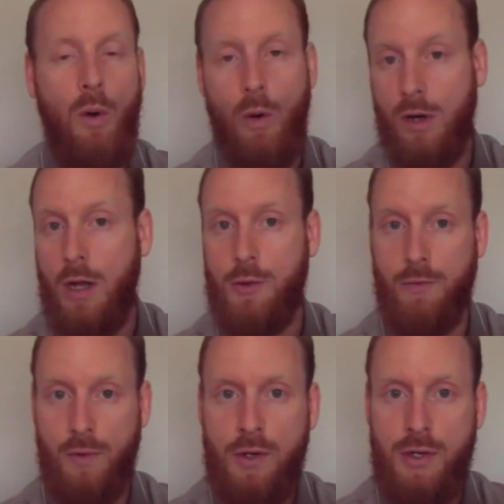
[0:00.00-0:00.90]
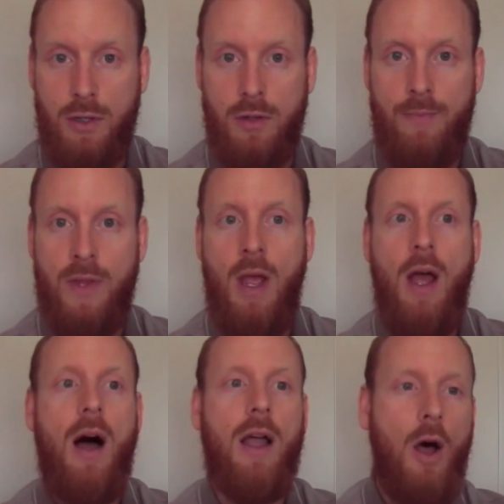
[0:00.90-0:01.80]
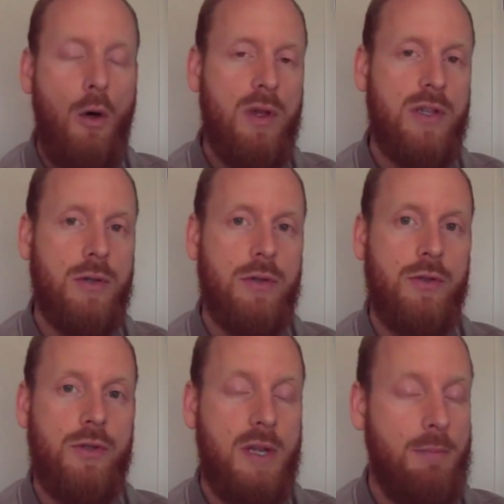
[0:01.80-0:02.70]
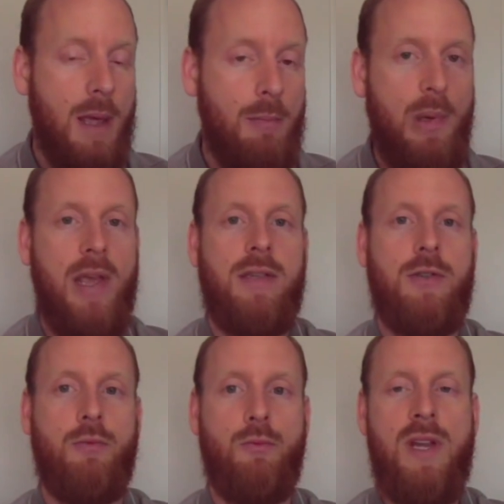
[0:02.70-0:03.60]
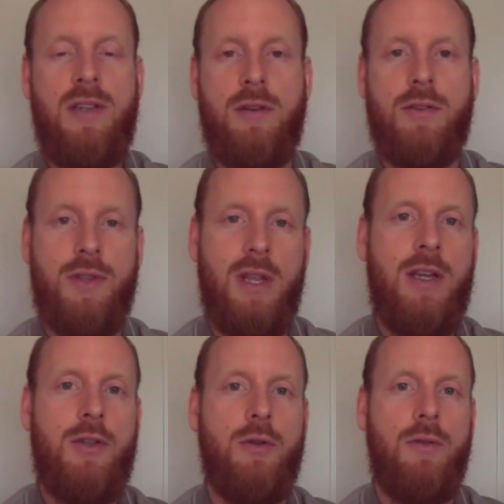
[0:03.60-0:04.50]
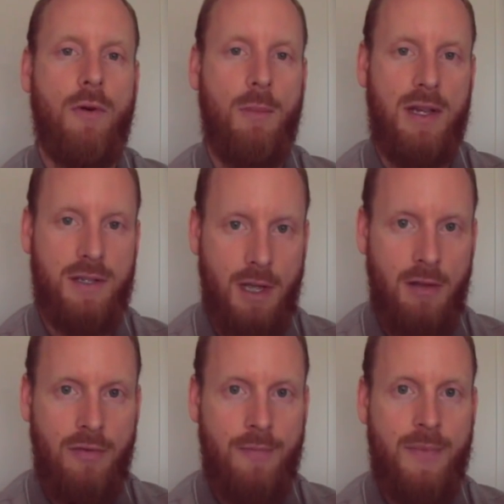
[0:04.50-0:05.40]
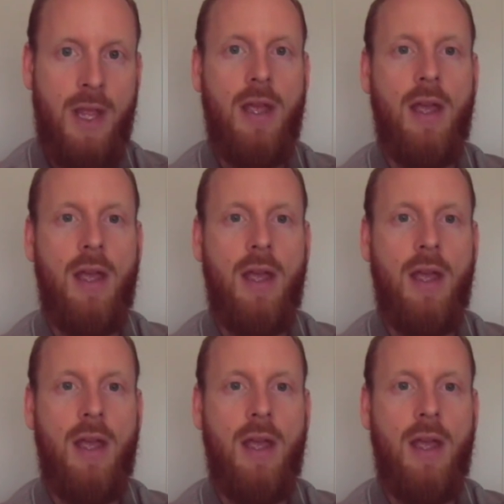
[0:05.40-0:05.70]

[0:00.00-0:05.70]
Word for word: or controversial, I always did my best to research the issue for myself